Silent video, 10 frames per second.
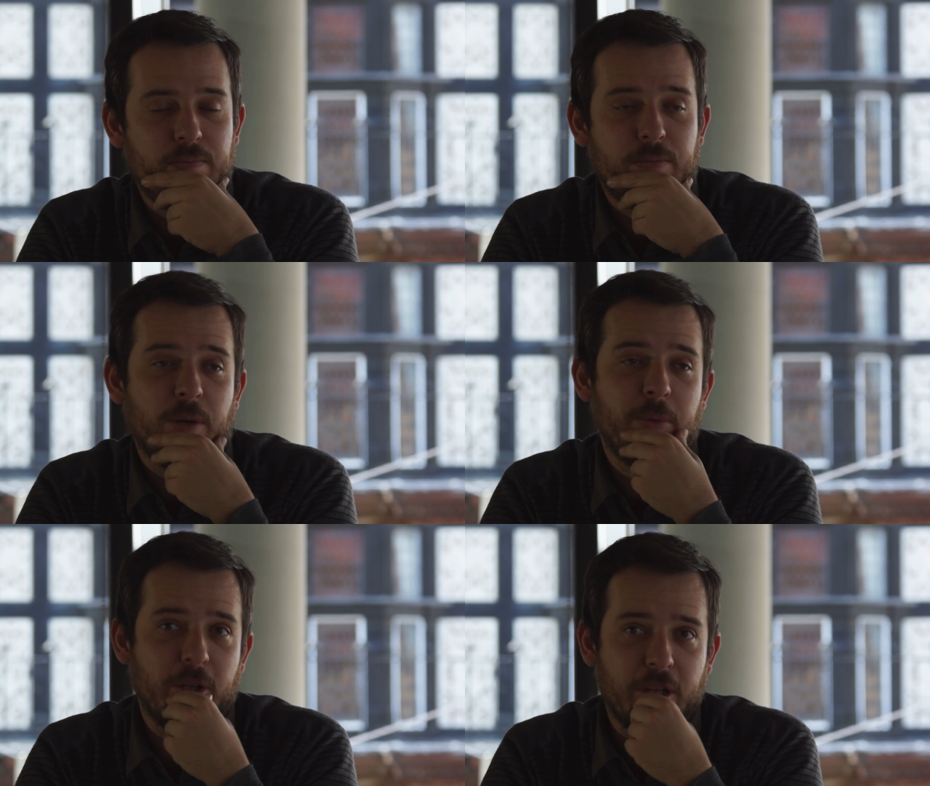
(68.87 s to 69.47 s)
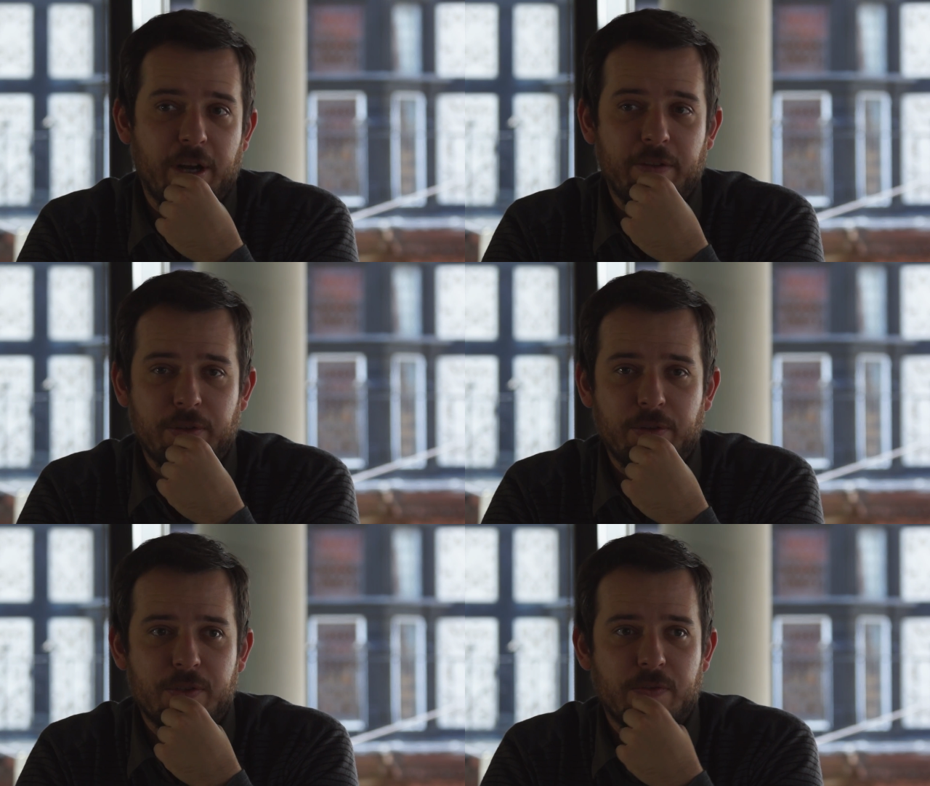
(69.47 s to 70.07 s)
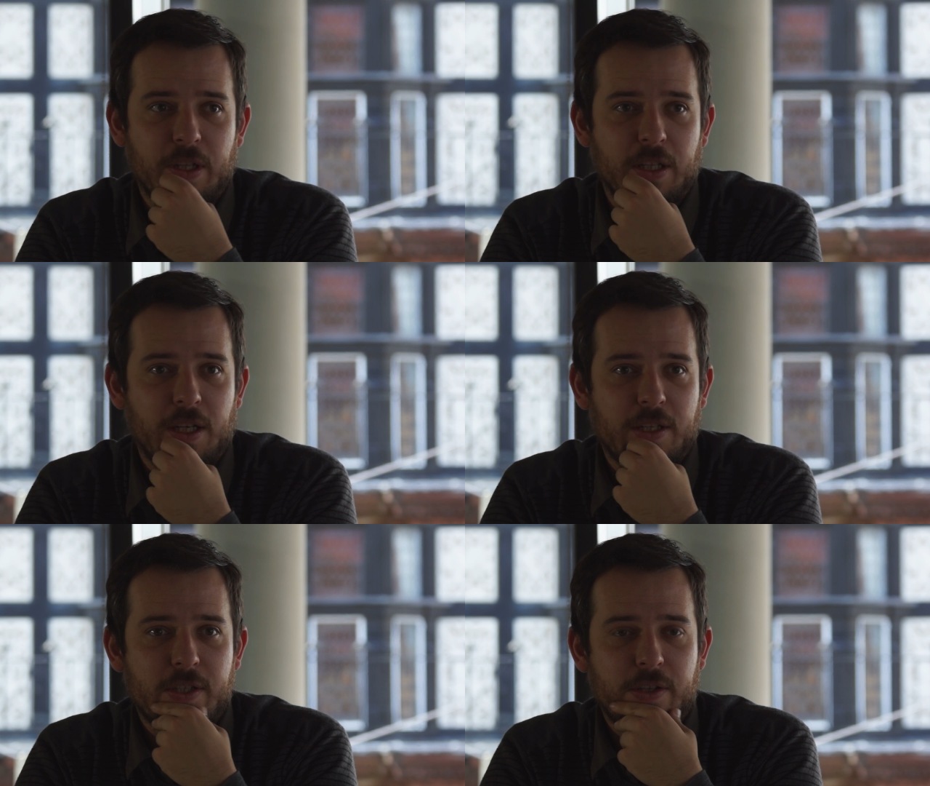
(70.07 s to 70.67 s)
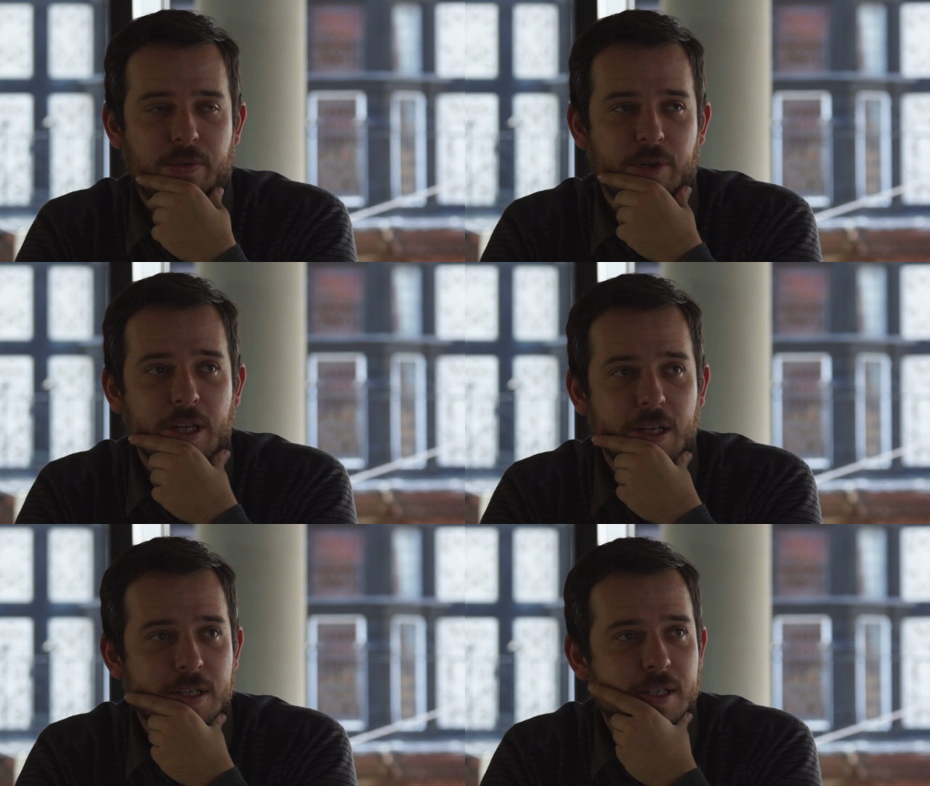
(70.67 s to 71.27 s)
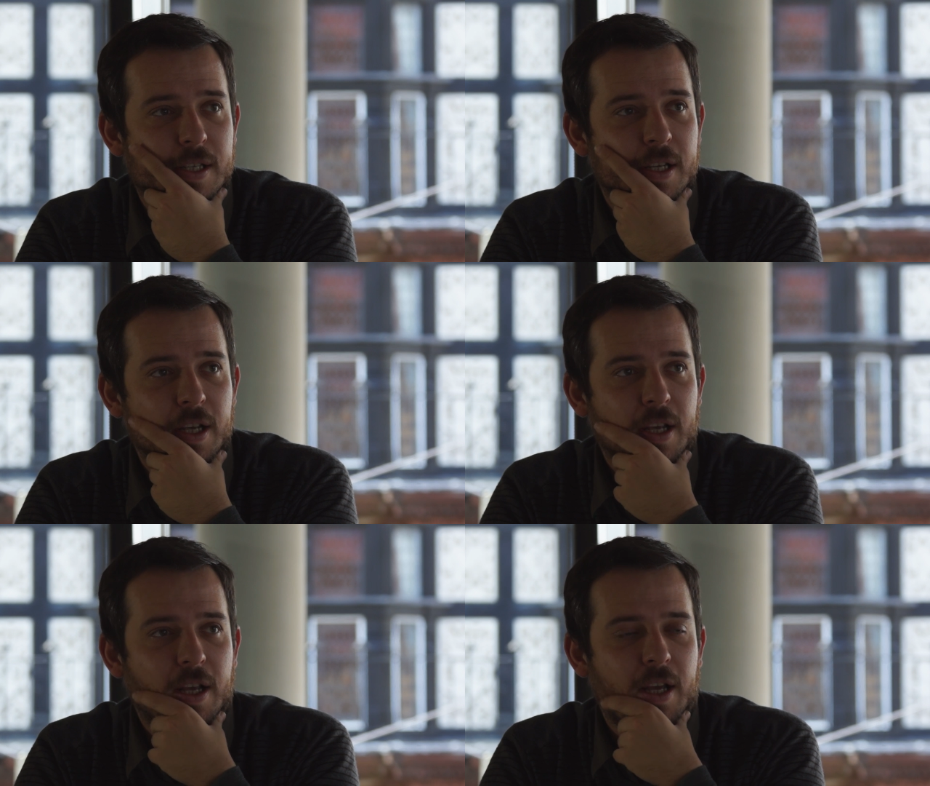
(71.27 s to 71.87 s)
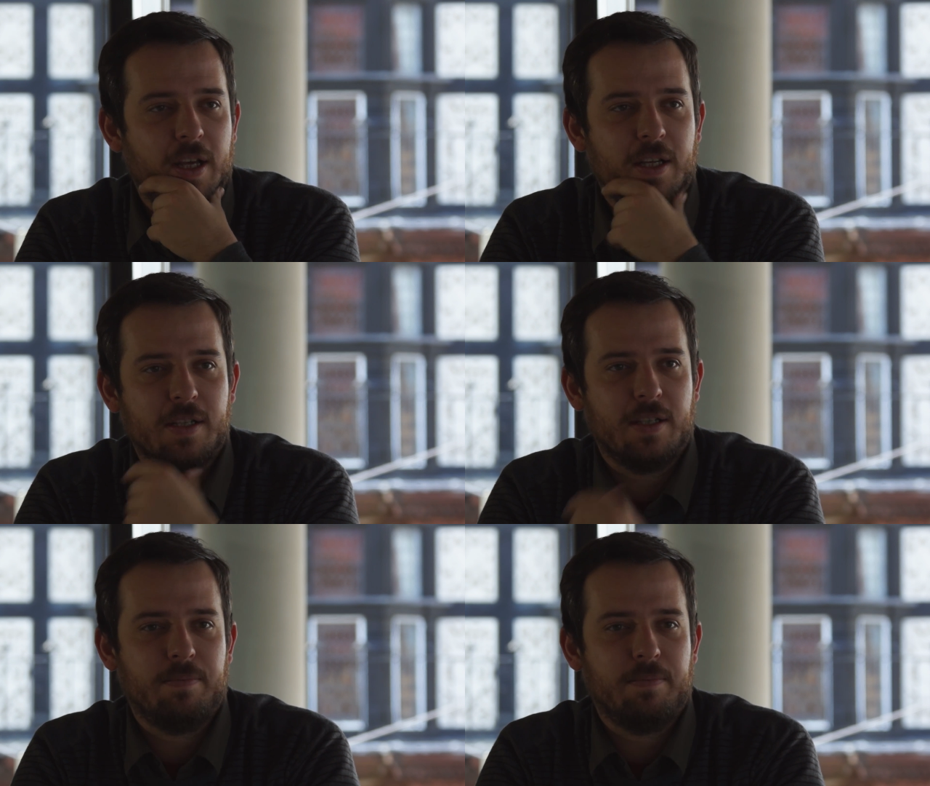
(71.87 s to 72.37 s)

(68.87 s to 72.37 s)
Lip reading: primarily iPhones, for the last 3 years, and